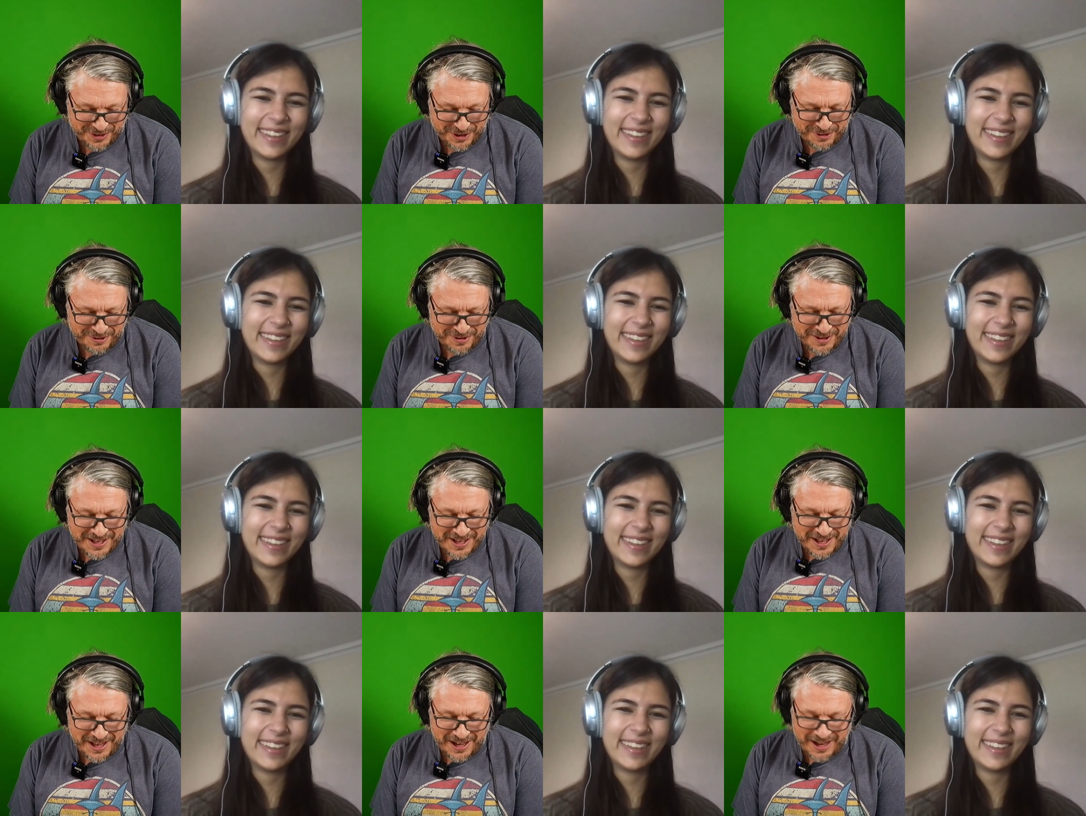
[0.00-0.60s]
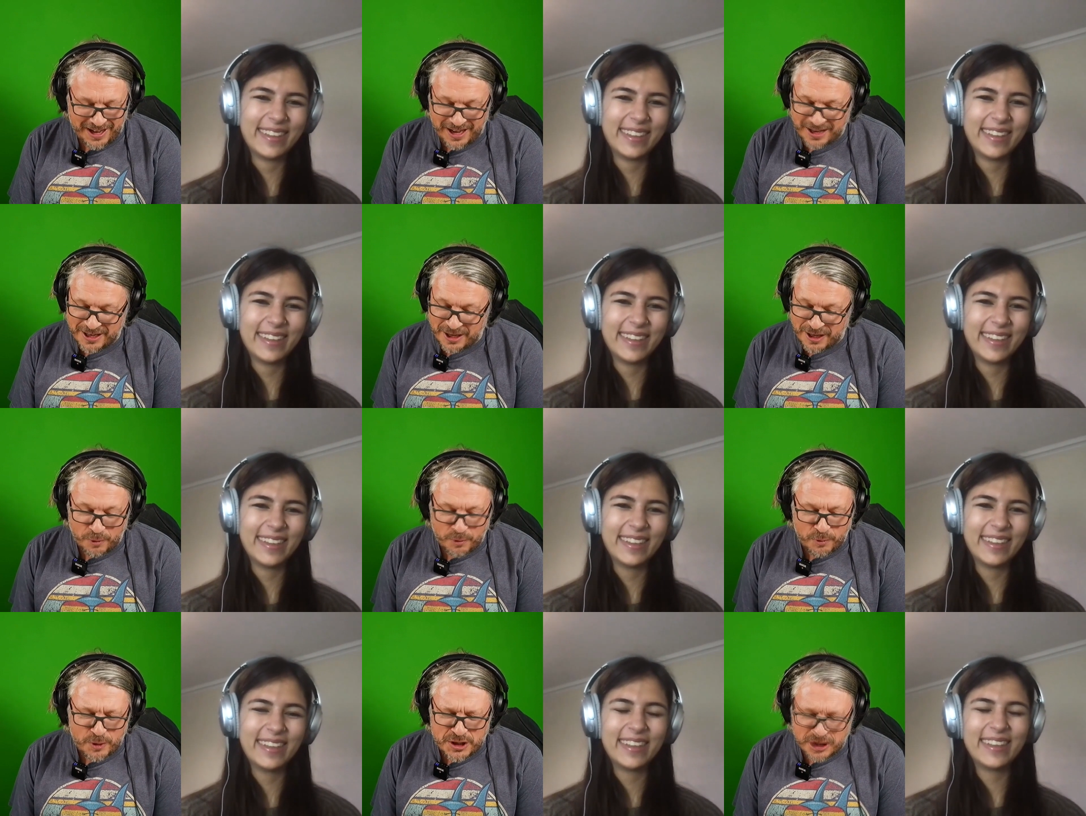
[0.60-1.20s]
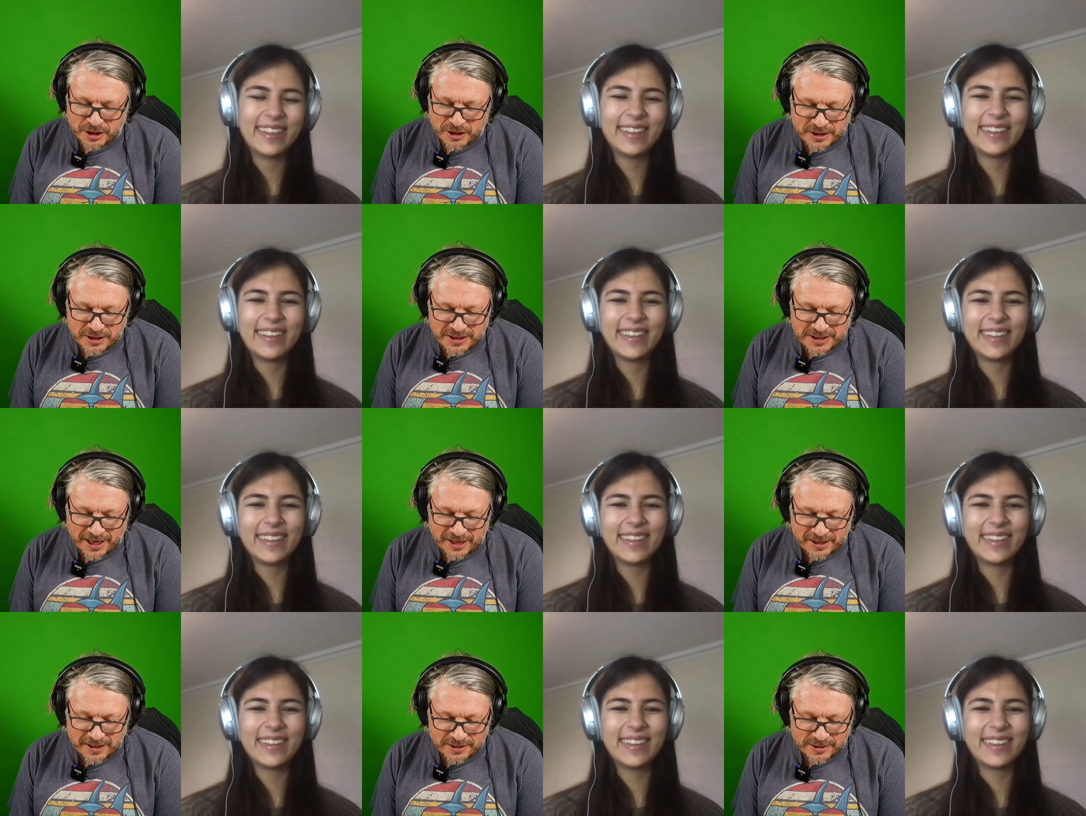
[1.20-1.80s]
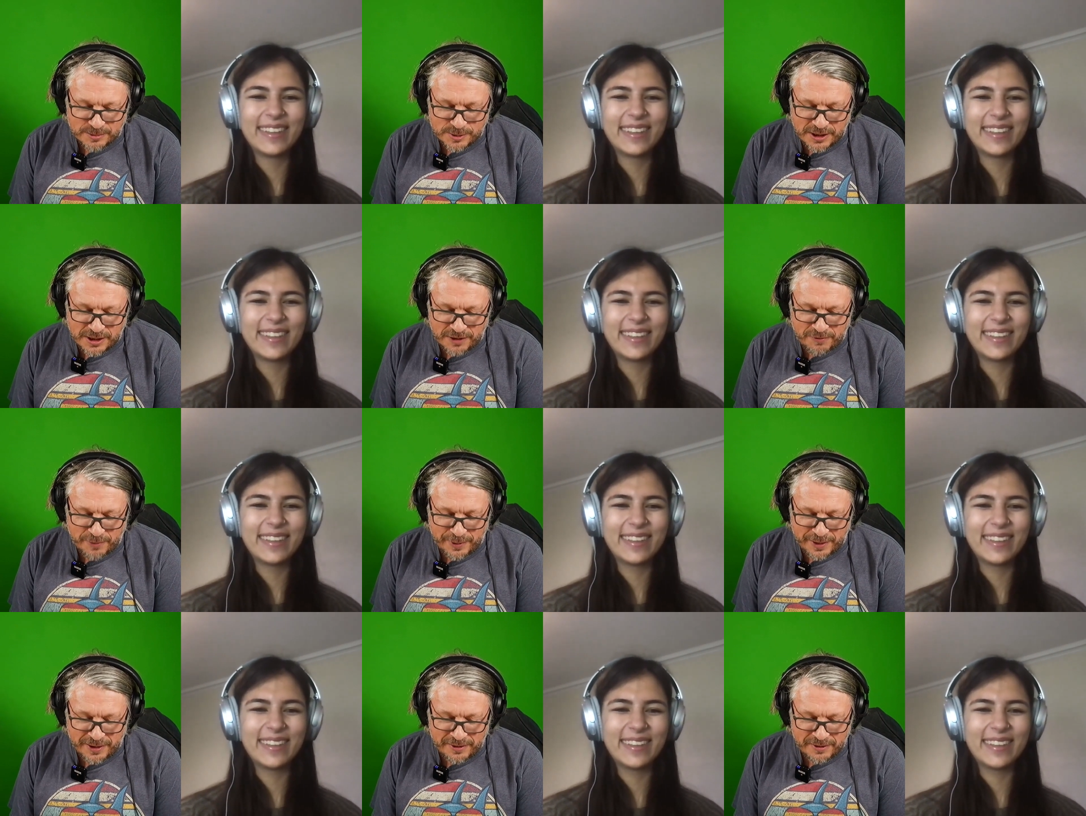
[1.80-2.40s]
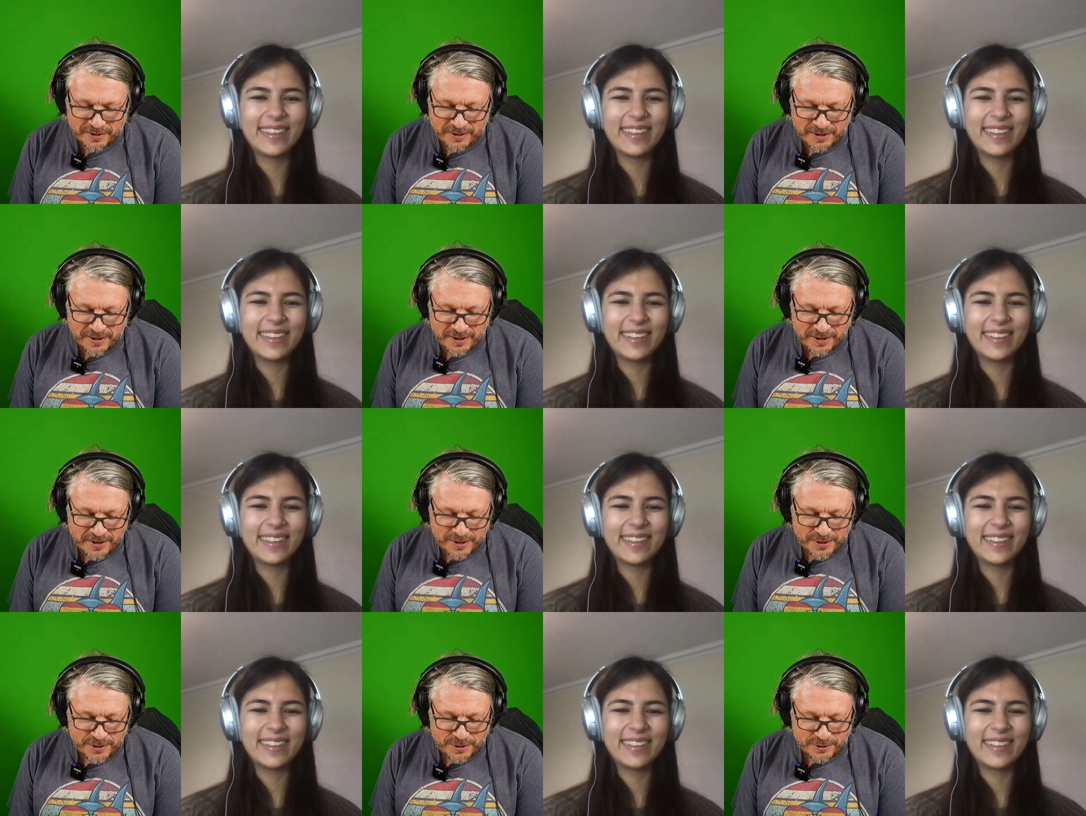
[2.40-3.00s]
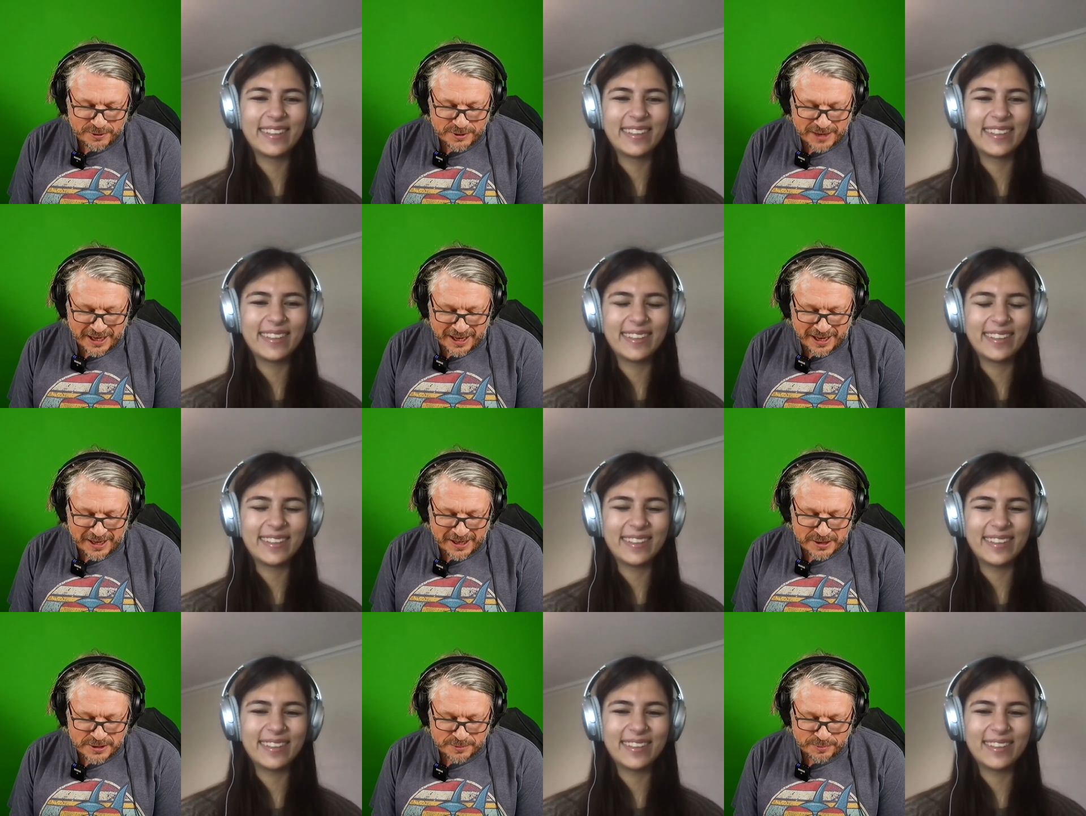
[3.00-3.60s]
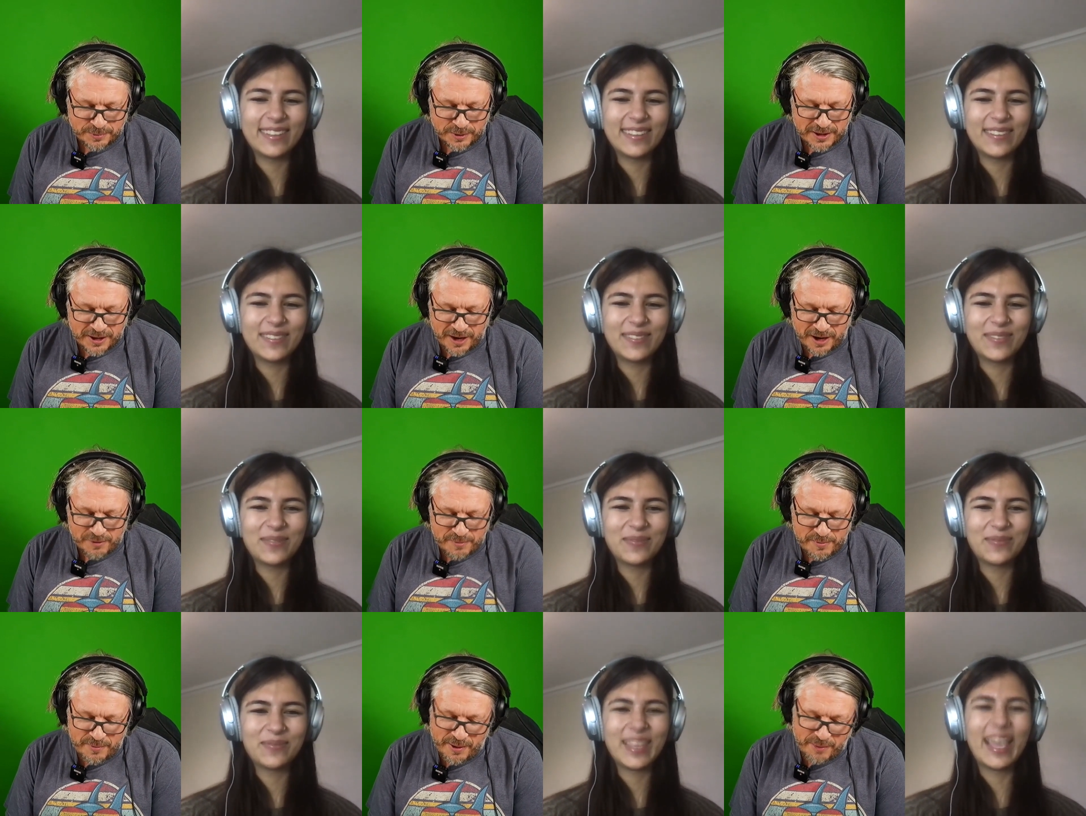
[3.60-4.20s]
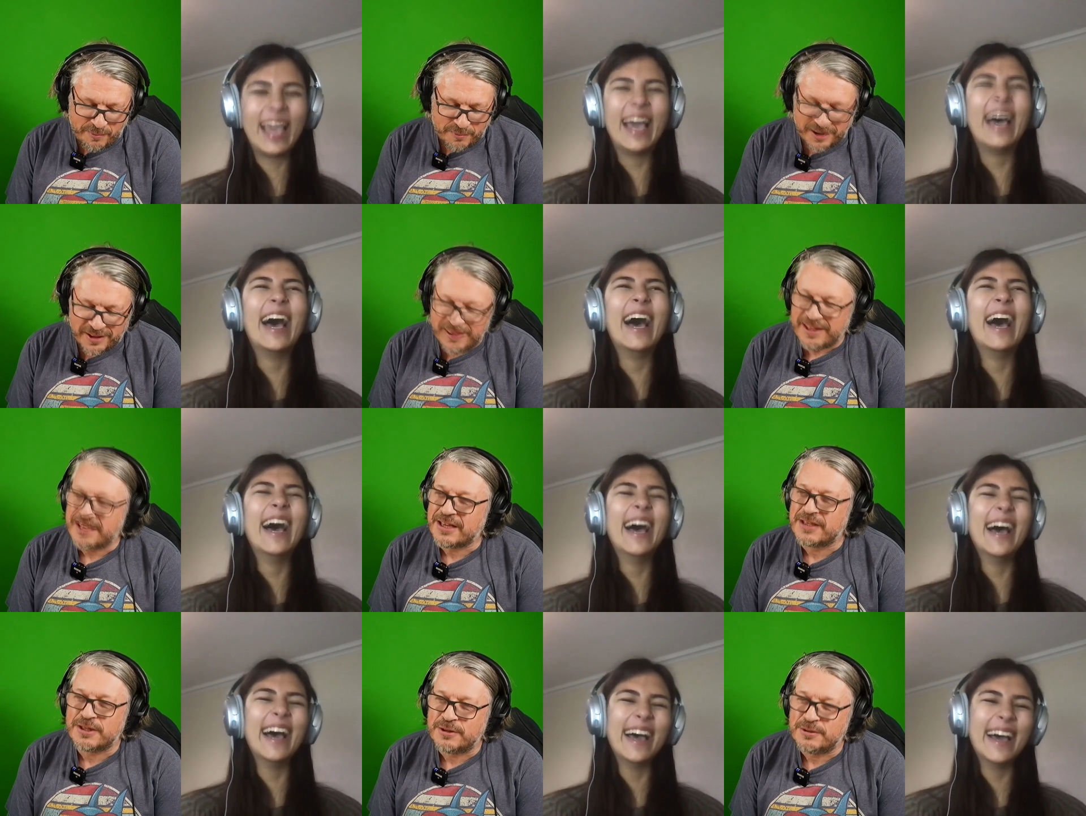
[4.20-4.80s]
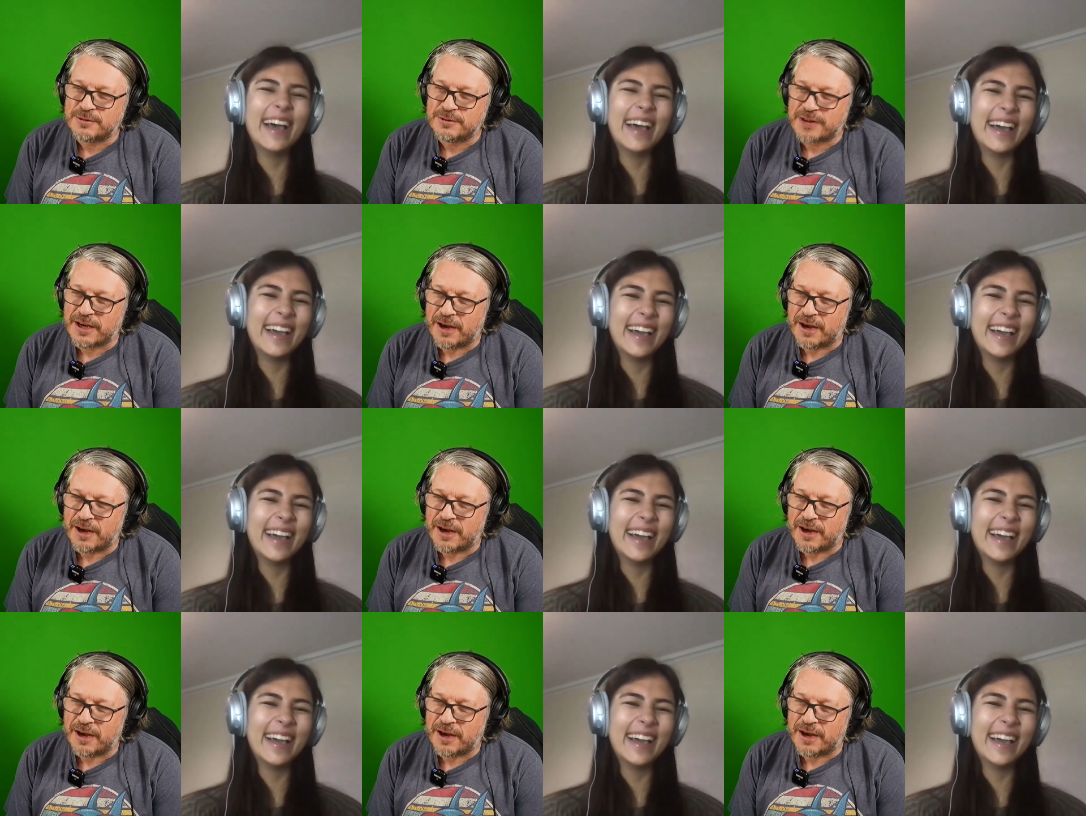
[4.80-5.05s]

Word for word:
Speaker 1: you. Uh, I, I, wish I could tell you some stuff about your dad, but I can't remember anything too